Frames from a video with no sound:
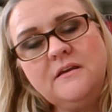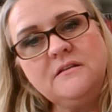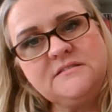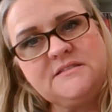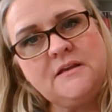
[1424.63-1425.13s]

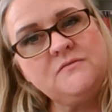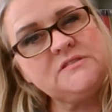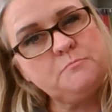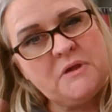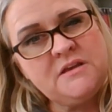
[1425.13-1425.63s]
saves
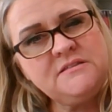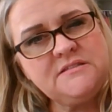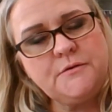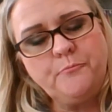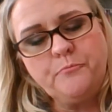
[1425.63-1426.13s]

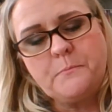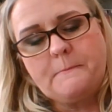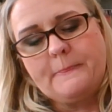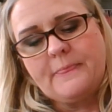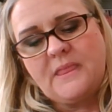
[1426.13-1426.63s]
space.
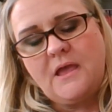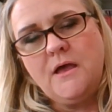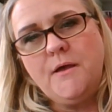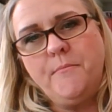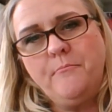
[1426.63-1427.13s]

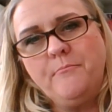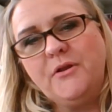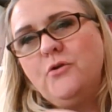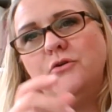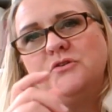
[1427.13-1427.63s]

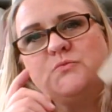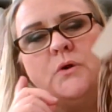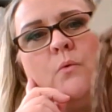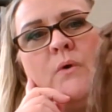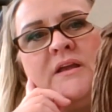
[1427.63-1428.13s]
But who knows where
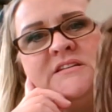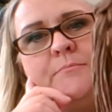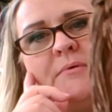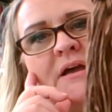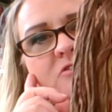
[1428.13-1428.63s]
I'll wind
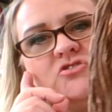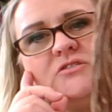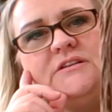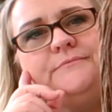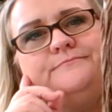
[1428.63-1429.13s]
up
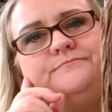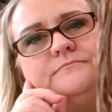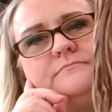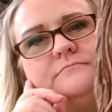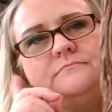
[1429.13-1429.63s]
actually.
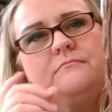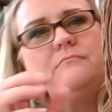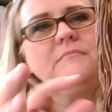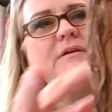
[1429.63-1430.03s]
But